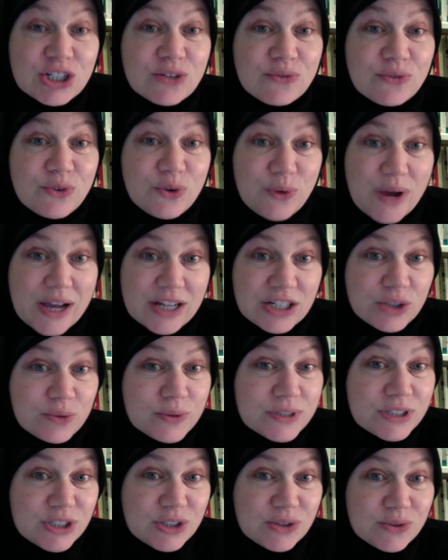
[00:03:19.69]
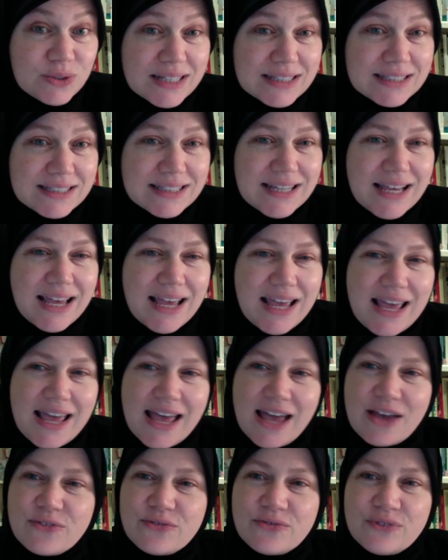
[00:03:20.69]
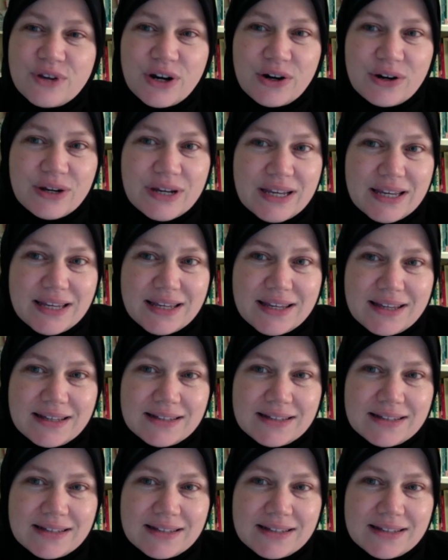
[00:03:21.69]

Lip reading: of Graduate Students, a very